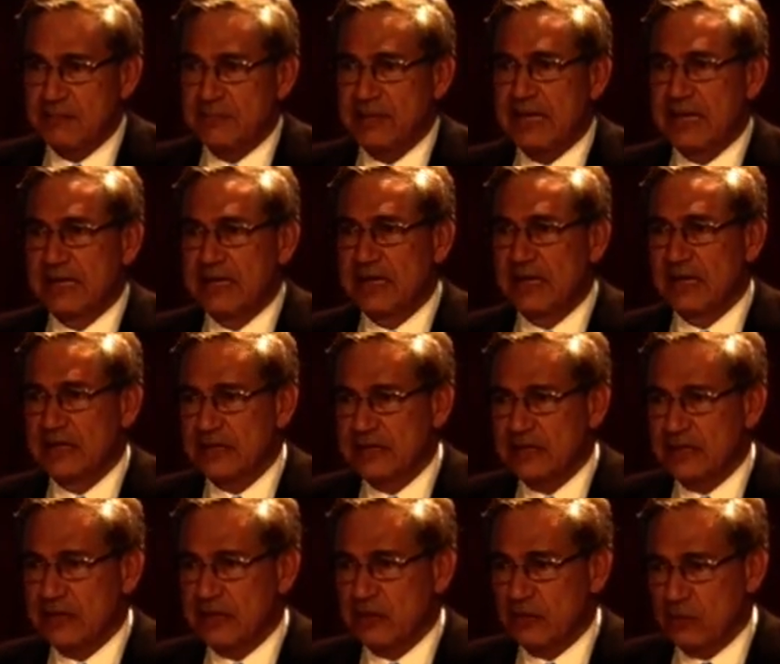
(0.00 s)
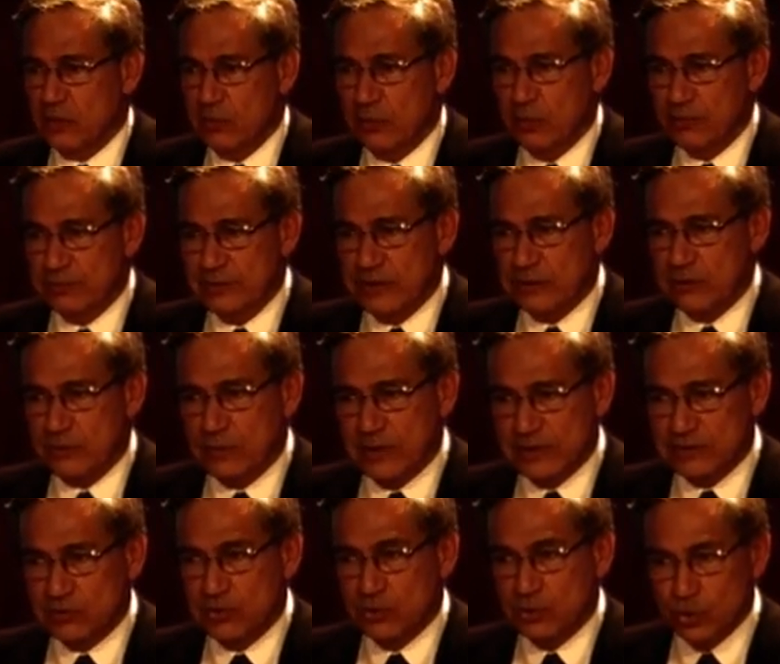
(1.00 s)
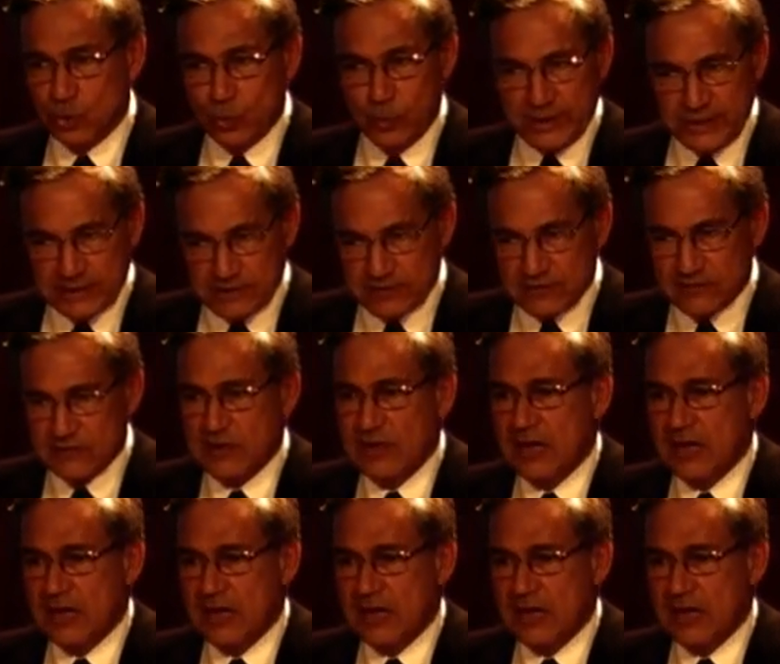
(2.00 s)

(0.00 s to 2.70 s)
had an idea what to do with it.